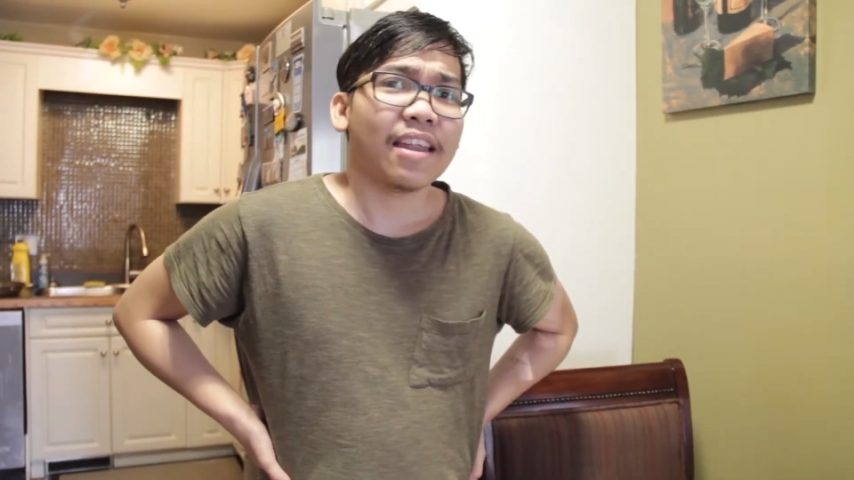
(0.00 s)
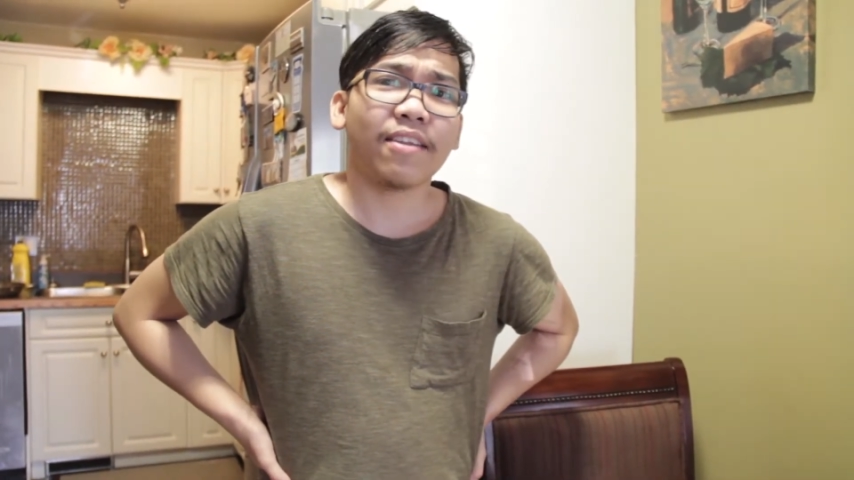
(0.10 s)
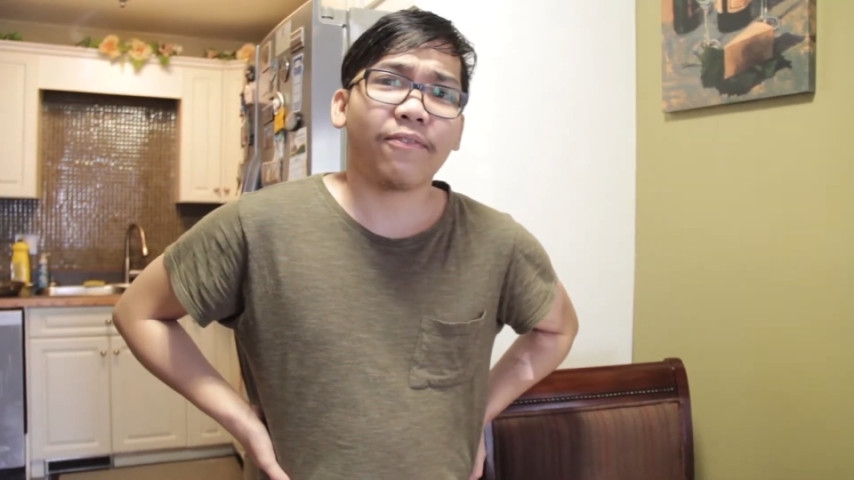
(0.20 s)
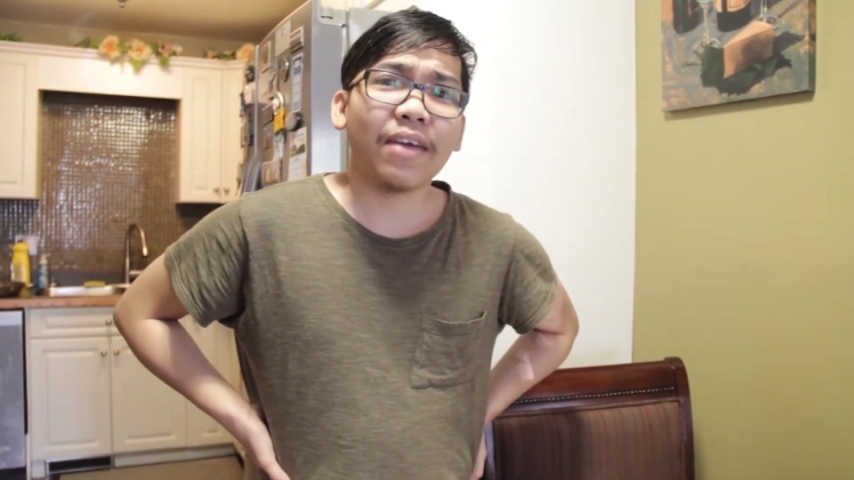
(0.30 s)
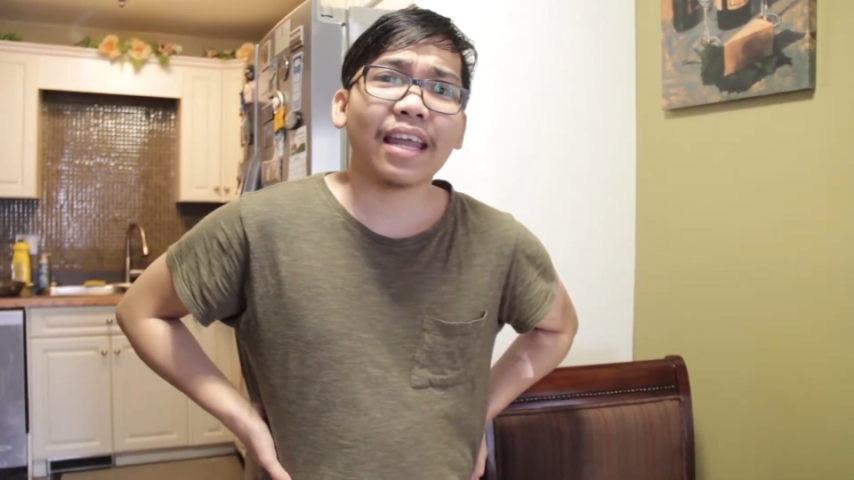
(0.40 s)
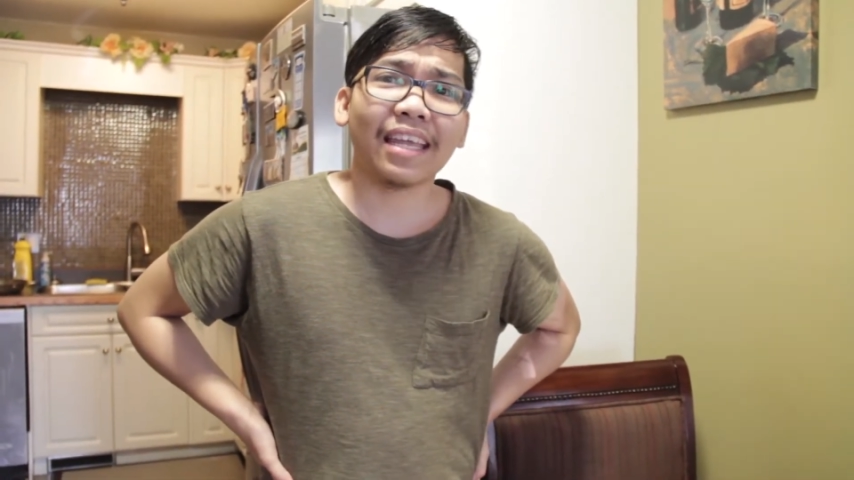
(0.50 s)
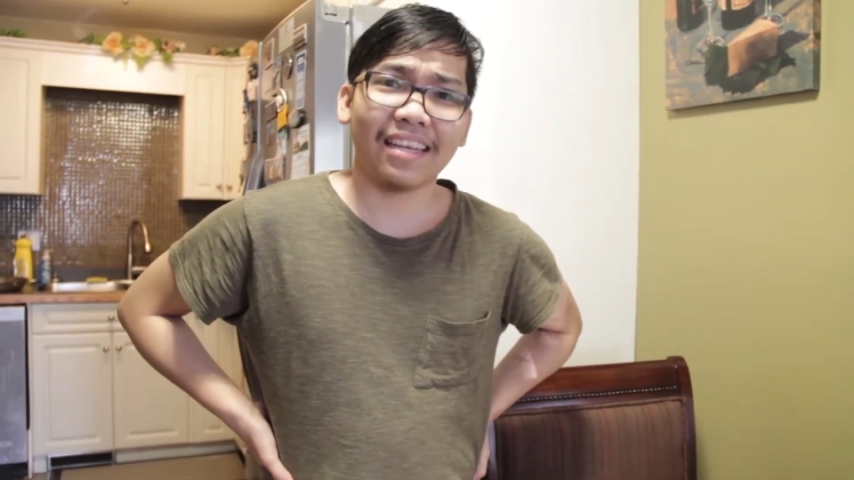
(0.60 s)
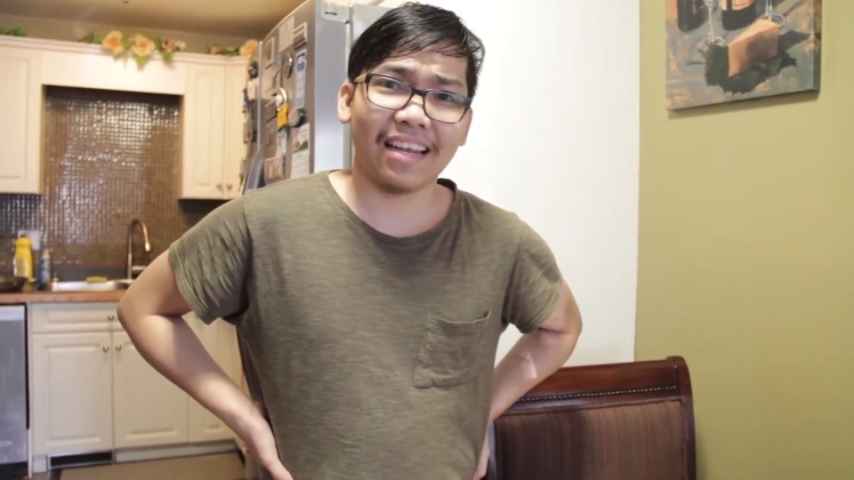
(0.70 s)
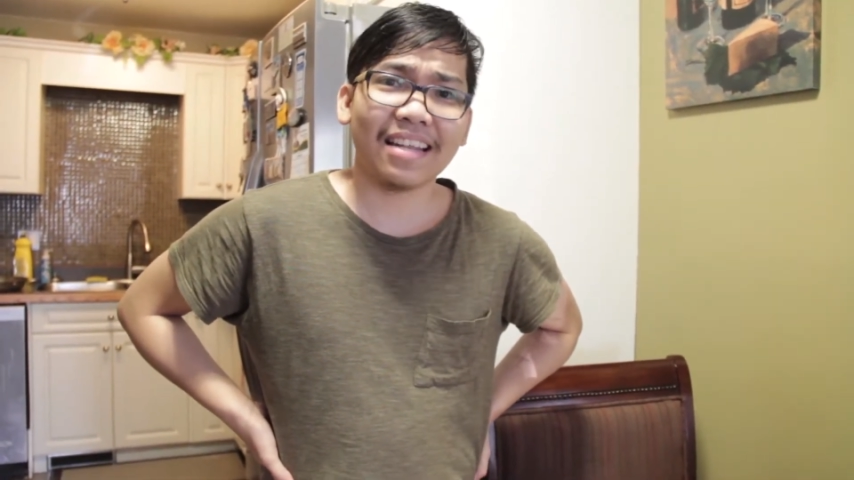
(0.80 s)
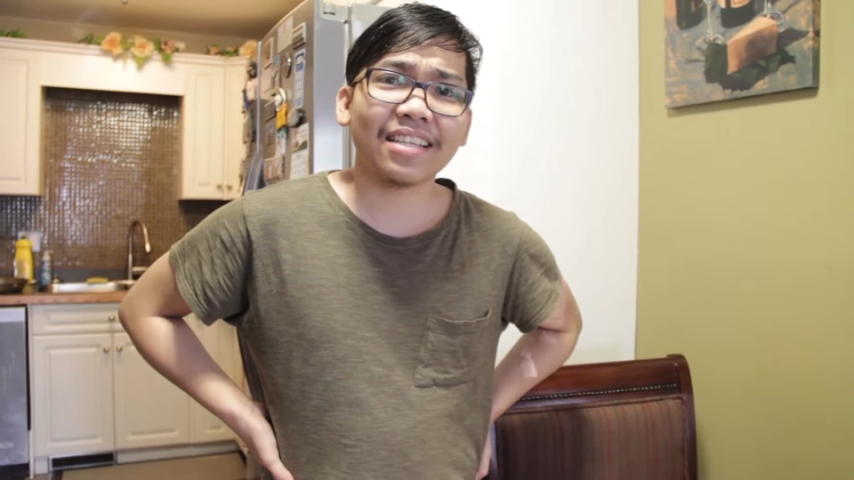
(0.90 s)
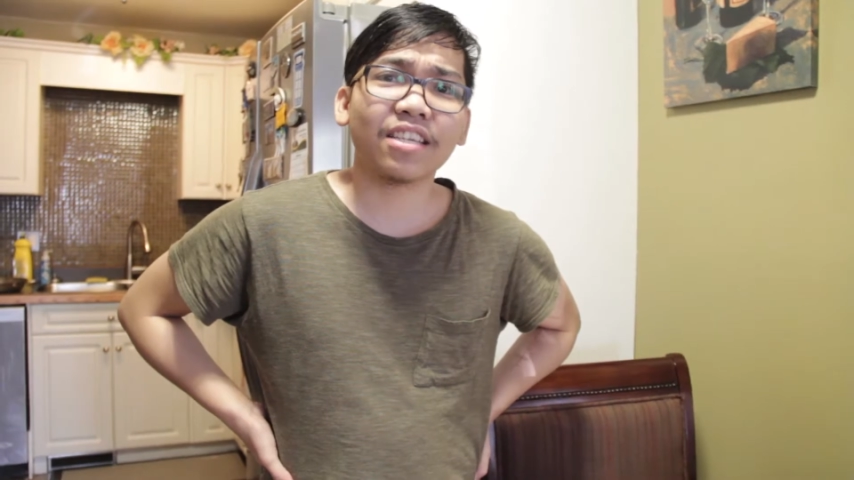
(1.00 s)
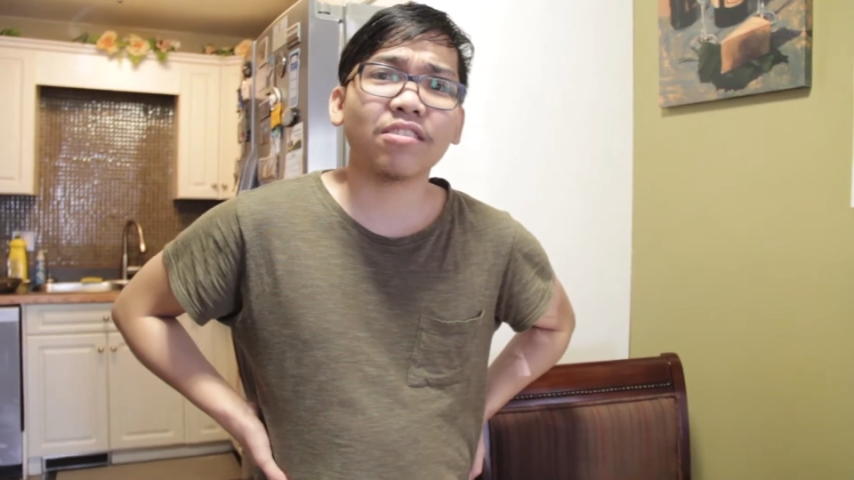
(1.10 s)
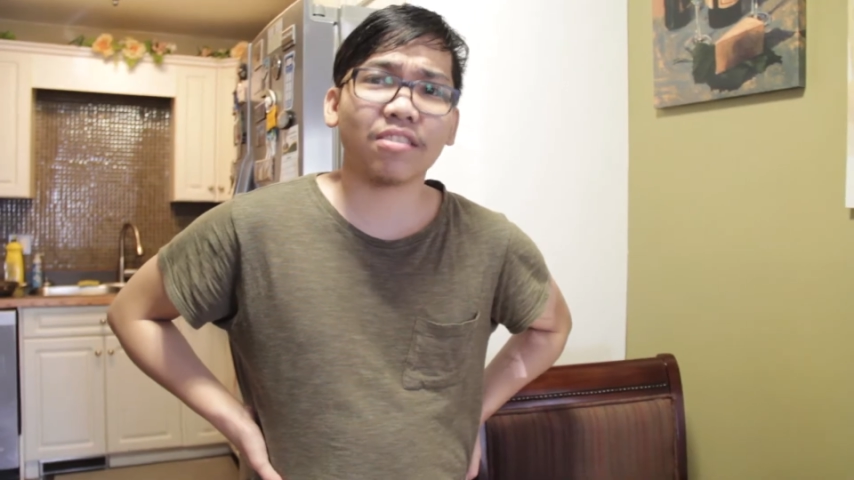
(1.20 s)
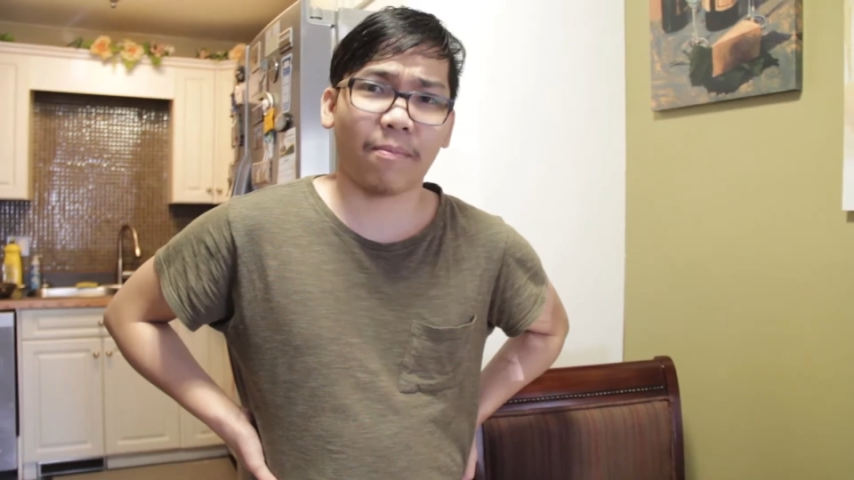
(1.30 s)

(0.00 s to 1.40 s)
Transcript: The very delicious